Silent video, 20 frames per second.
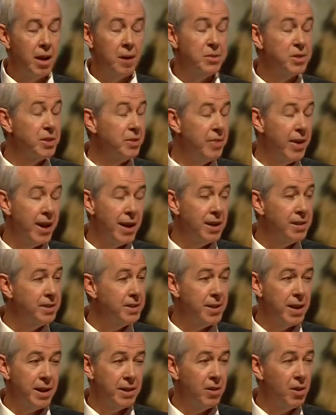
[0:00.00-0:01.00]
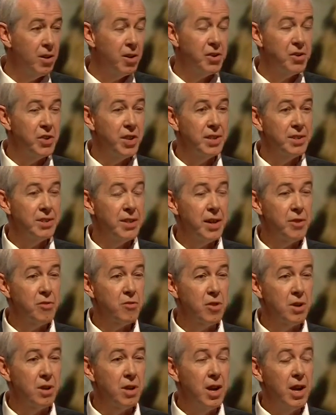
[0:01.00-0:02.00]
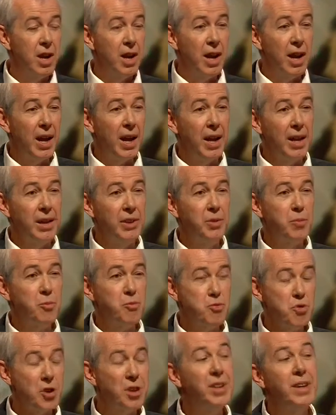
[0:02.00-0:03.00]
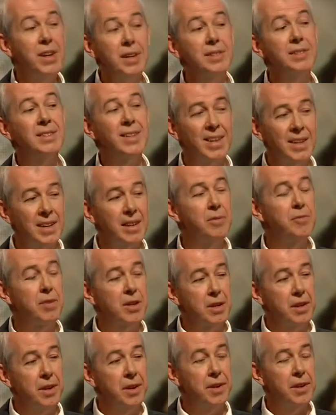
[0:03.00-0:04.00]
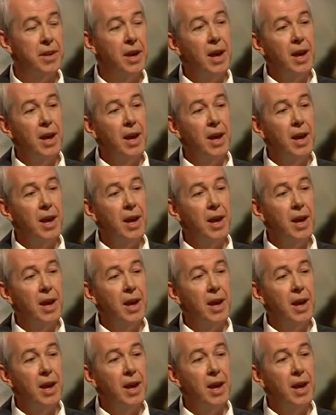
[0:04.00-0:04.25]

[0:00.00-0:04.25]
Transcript: surveillance technology, etc., is pretty significant.